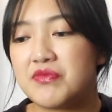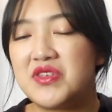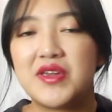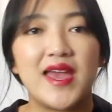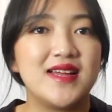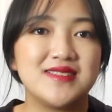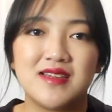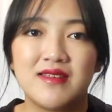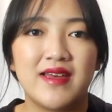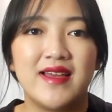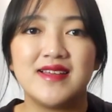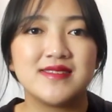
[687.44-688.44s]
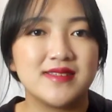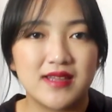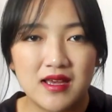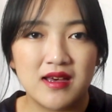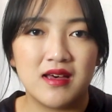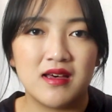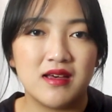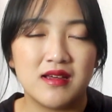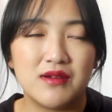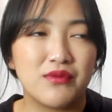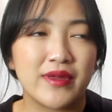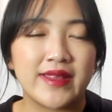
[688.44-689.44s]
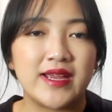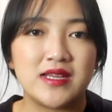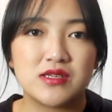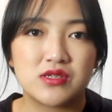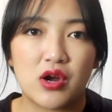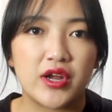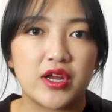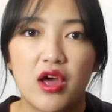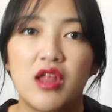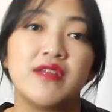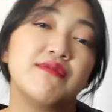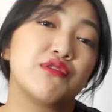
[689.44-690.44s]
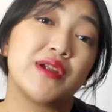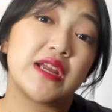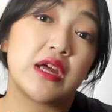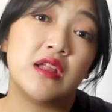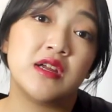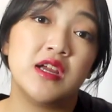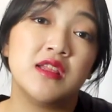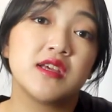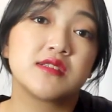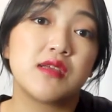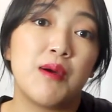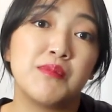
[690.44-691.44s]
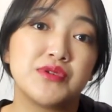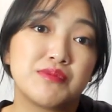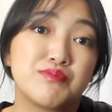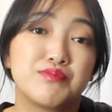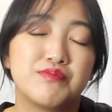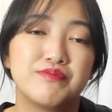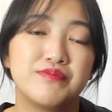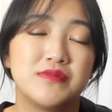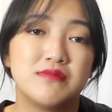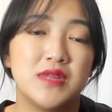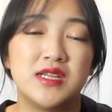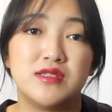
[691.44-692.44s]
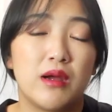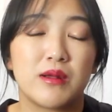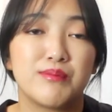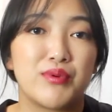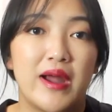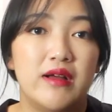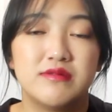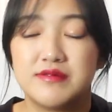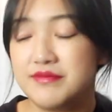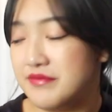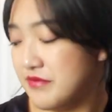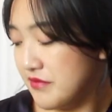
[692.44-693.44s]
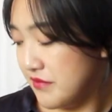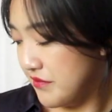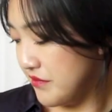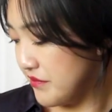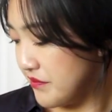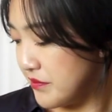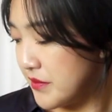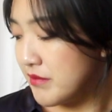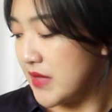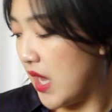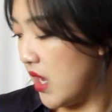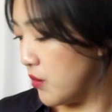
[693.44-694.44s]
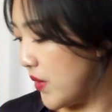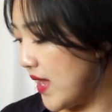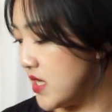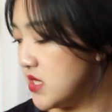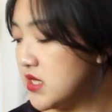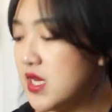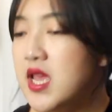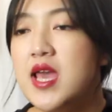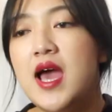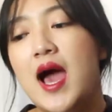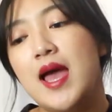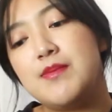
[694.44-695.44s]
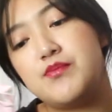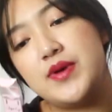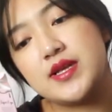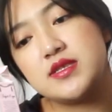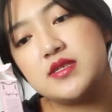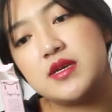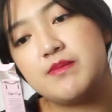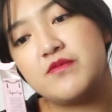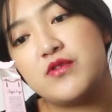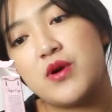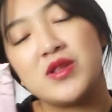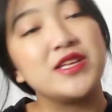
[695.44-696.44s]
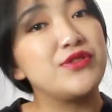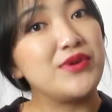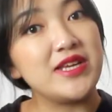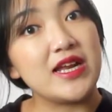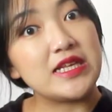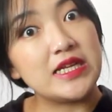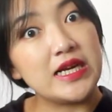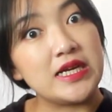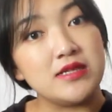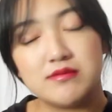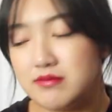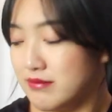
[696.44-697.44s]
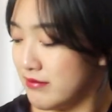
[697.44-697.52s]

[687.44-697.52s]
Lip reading: you can't tell that it's a really dark olive green color. It looks almost a dark brown. Oh, and I picked it up for only $3.99.